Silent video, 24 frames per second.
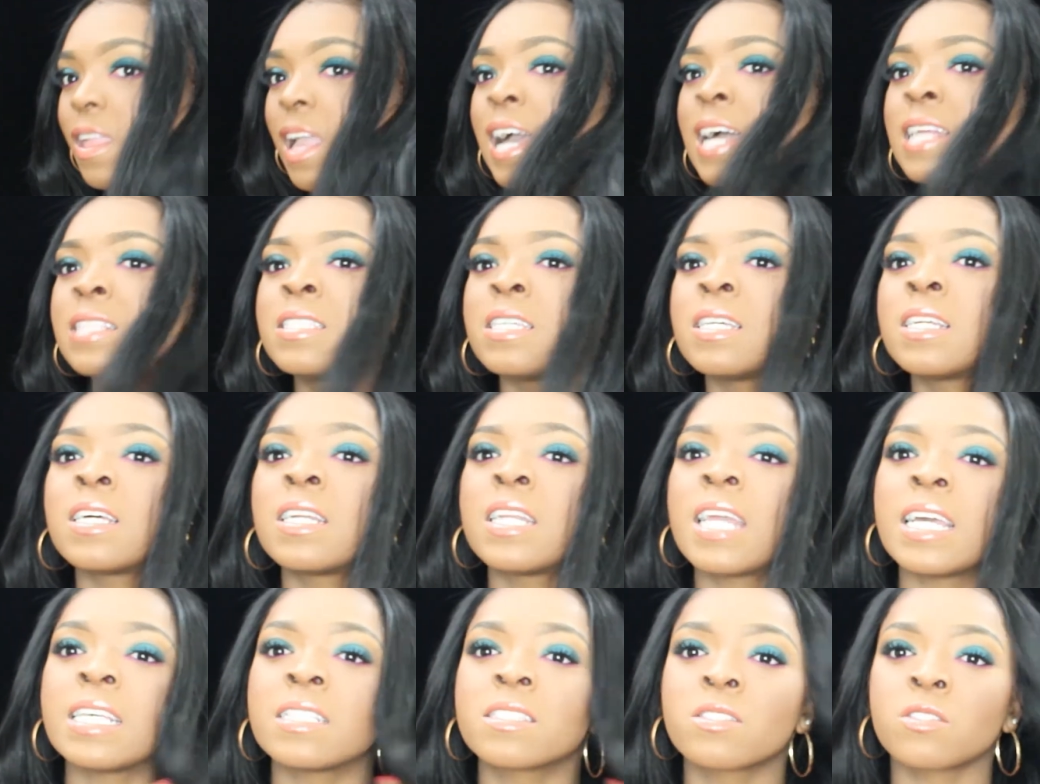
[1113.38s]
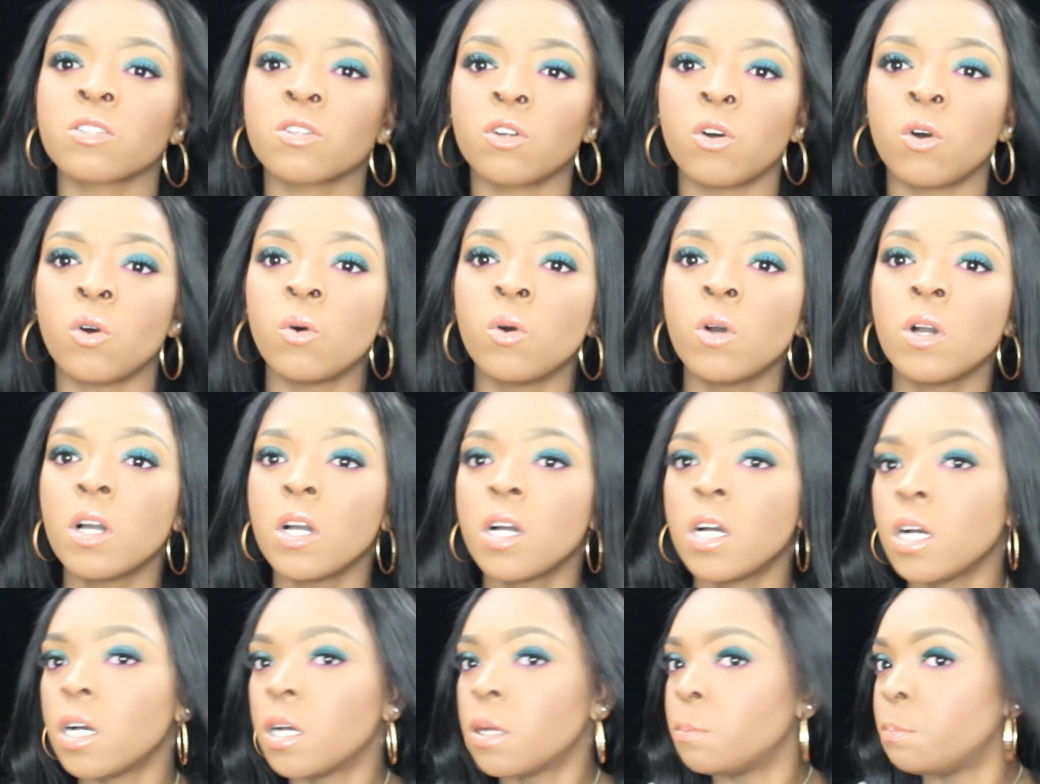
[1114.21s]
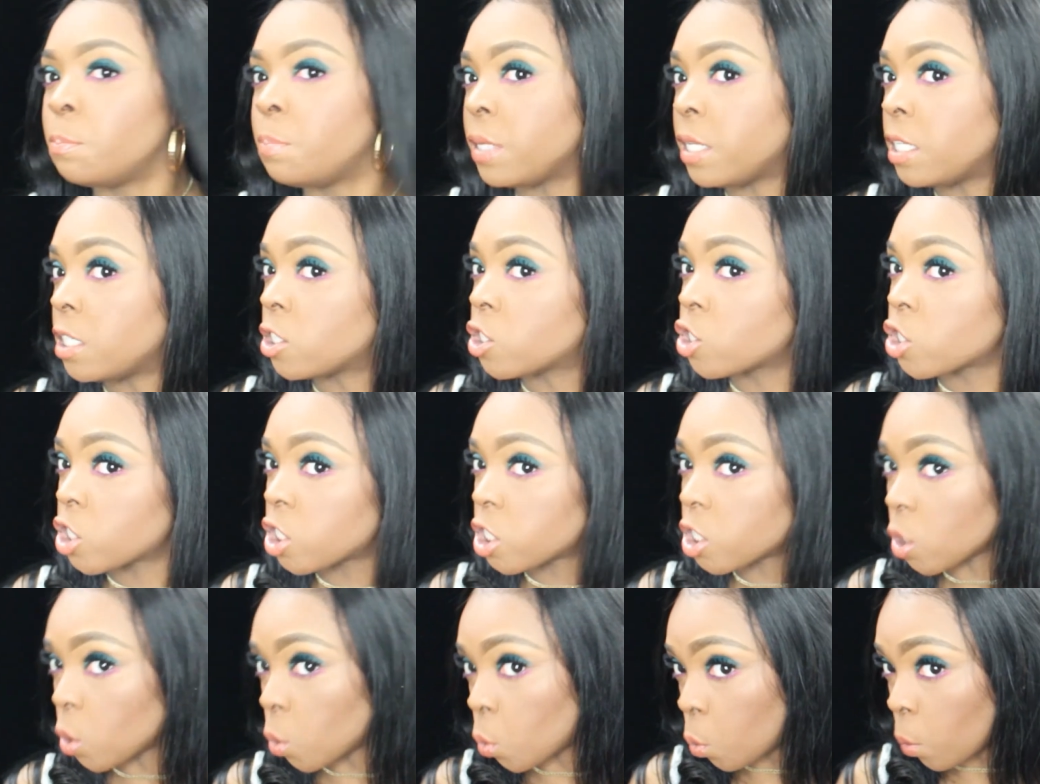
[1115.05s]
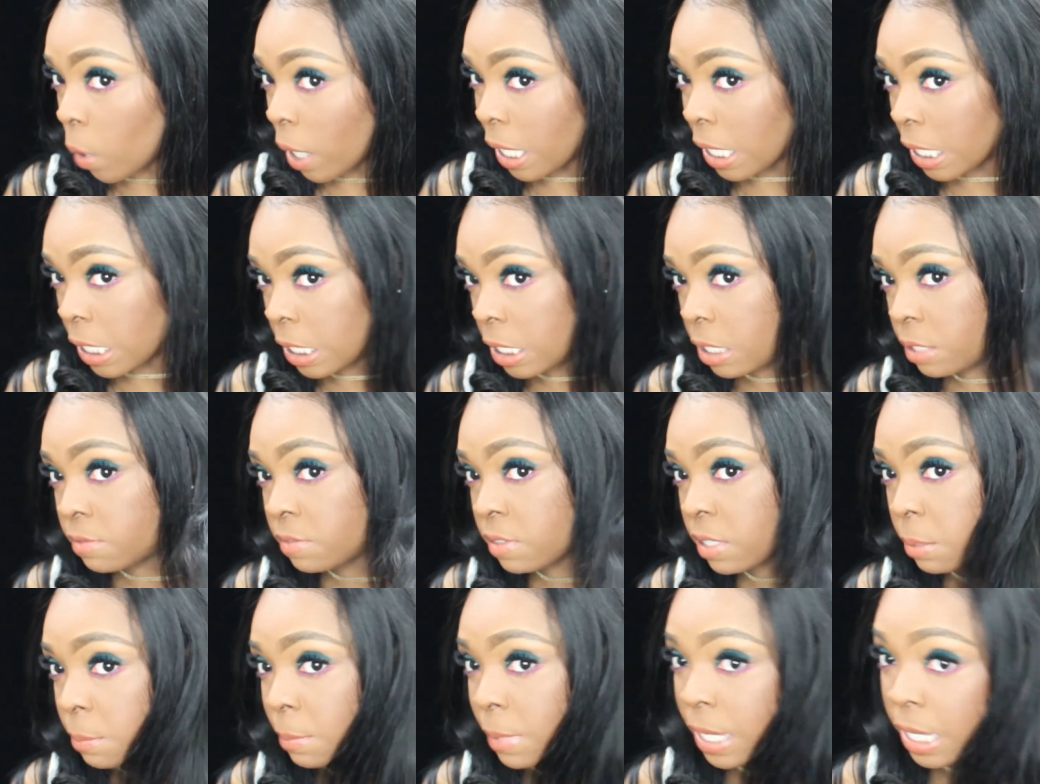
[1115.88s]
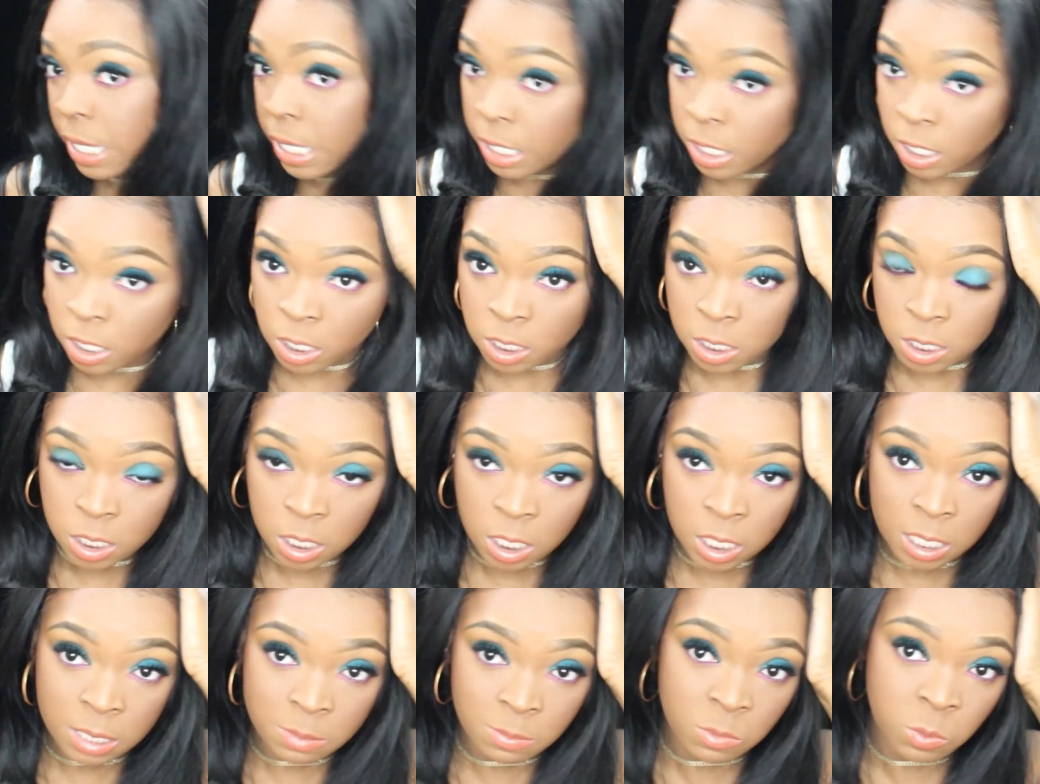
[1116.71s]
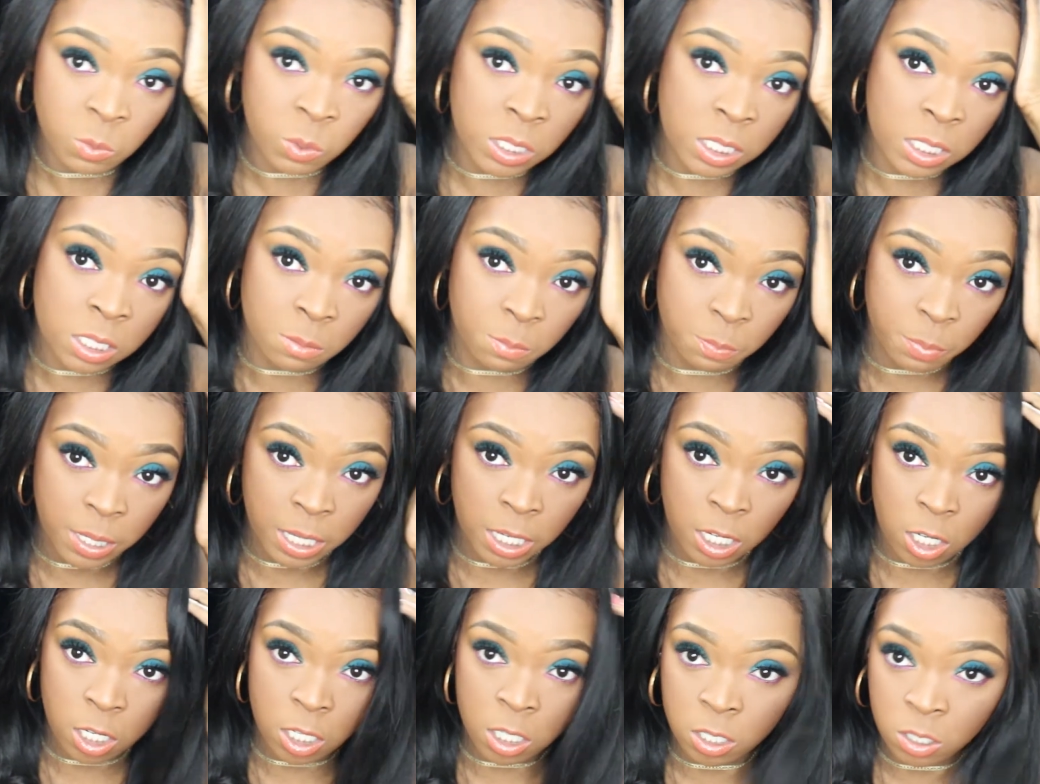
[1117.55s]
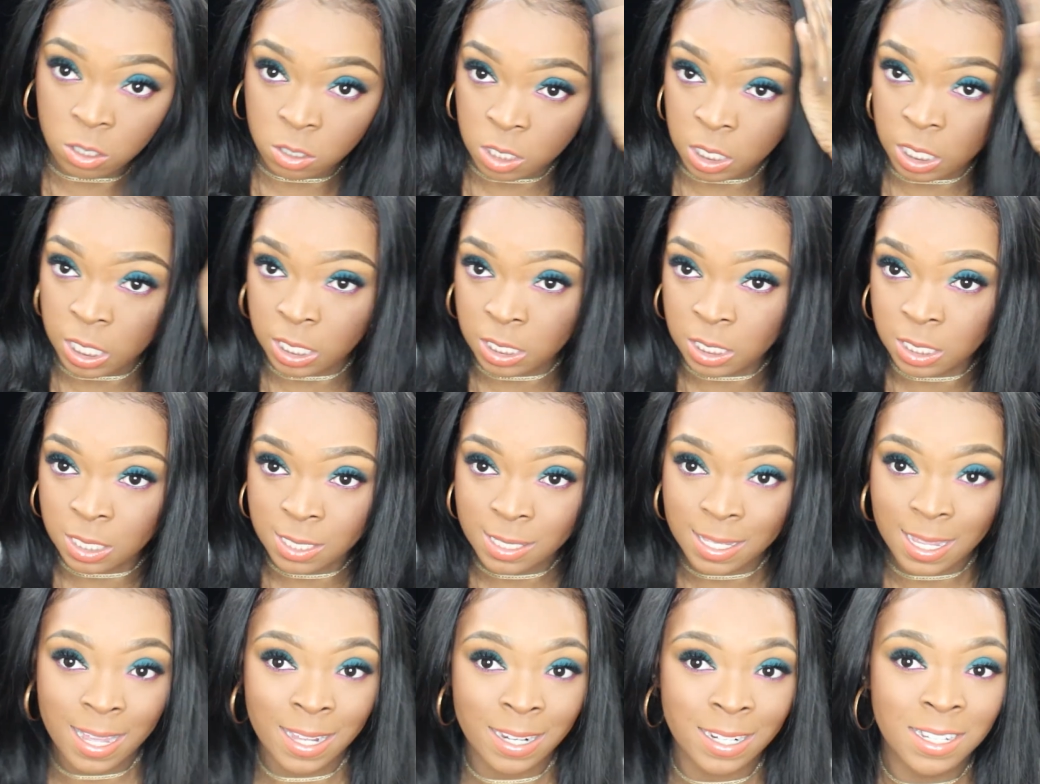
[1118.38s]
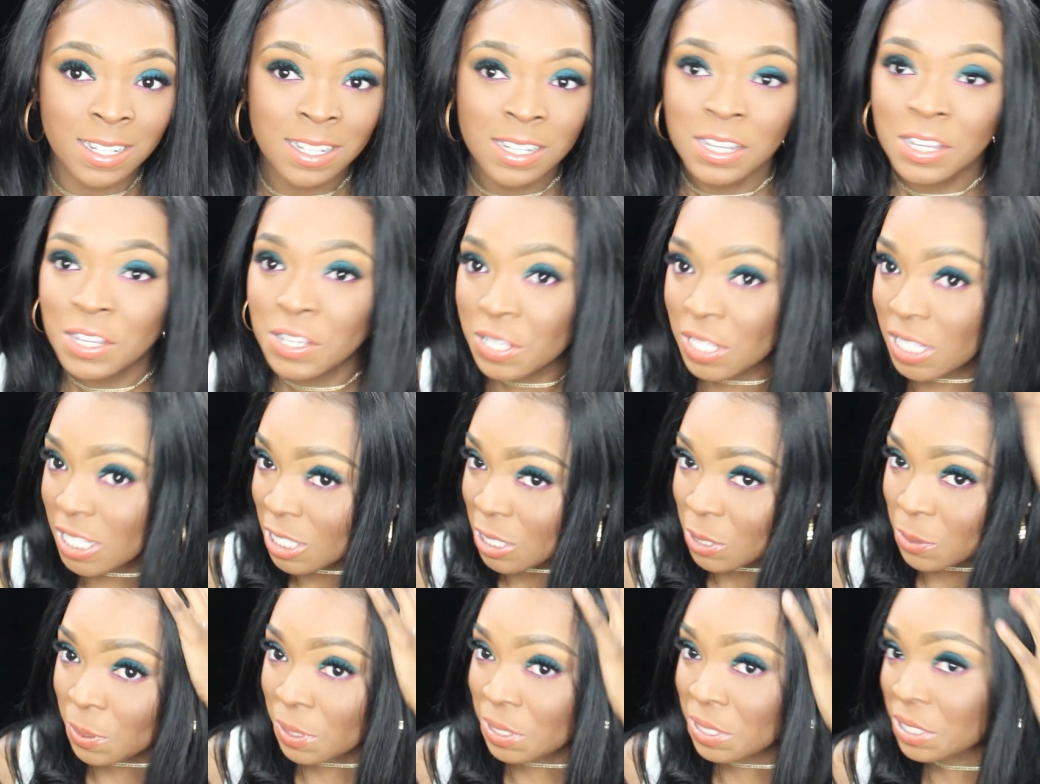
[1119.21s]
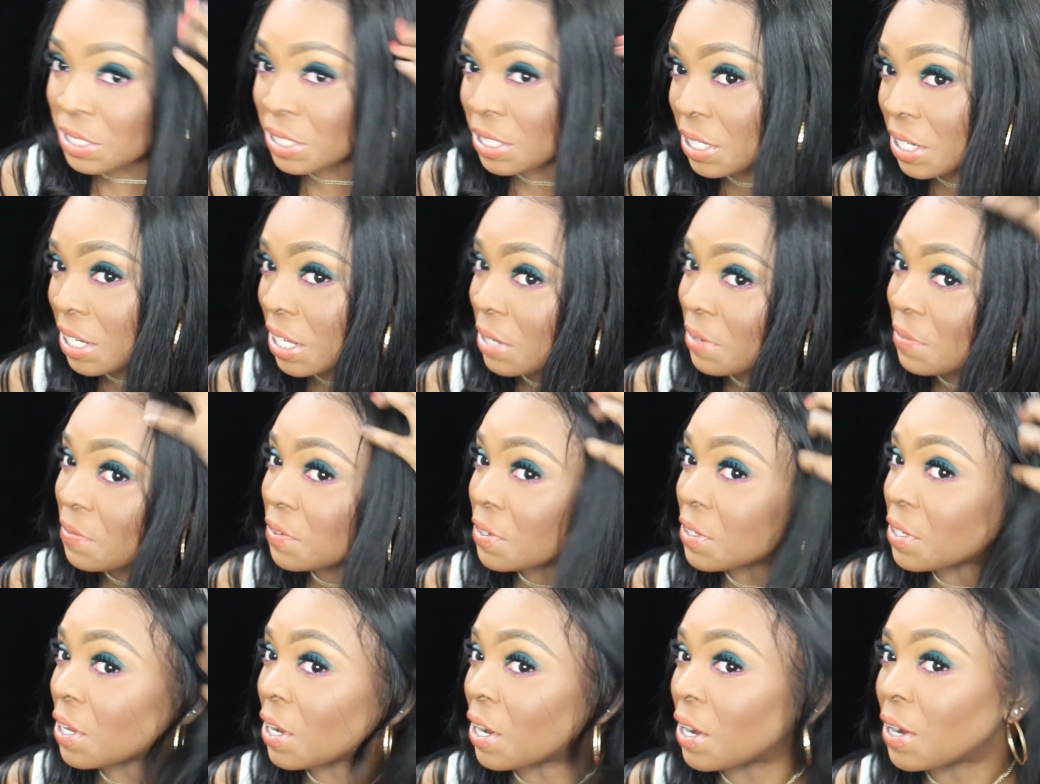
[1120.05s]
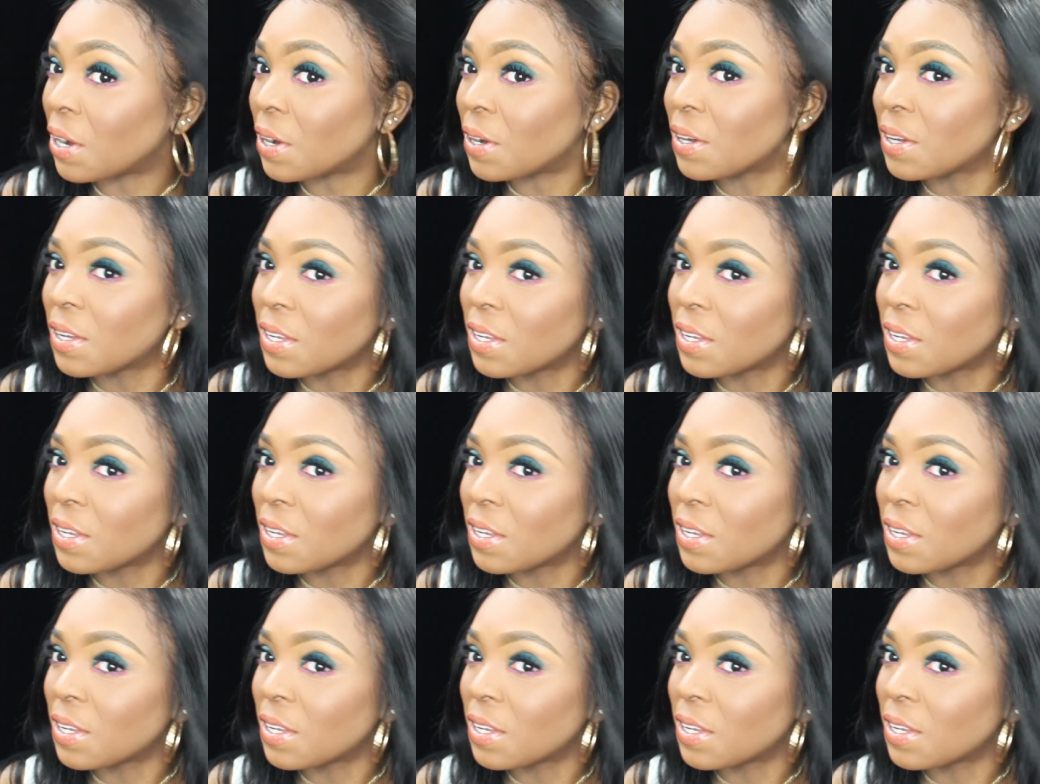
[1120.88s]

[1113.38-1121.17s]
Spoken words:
I did a nice little beach wave in my hair with some pink curls, and I just kind of switched it up for y'all.